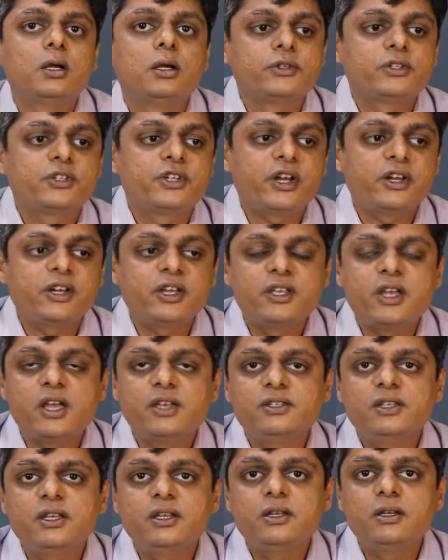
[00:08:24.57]

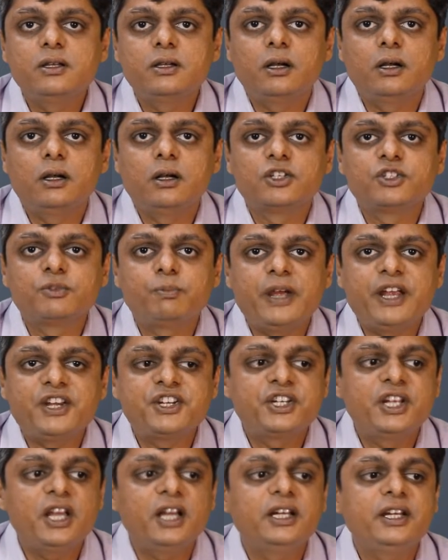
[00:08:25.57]
strategizing a
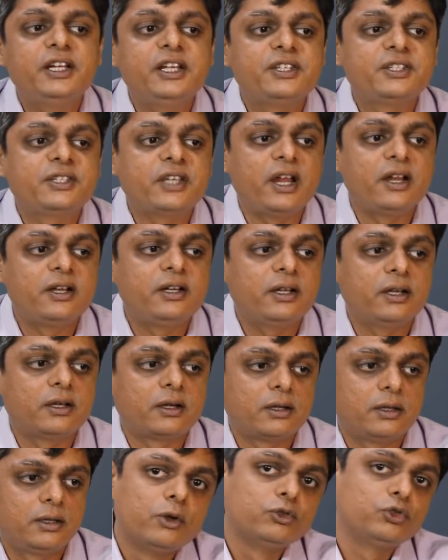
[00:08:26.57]
specialty center,